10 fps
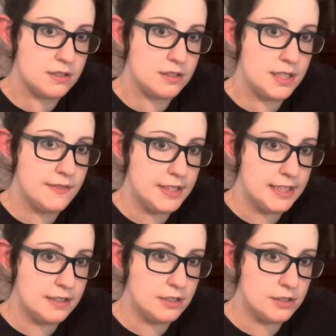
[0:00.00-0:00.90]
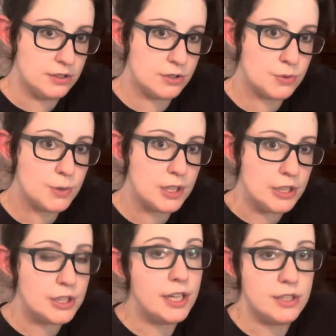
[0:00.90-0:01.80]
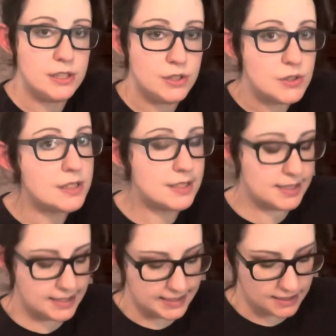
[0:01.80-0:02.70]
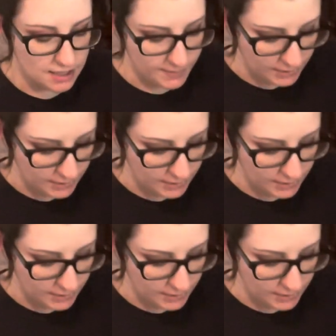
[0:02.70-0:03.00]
giving it a good swirl, and you can see it coming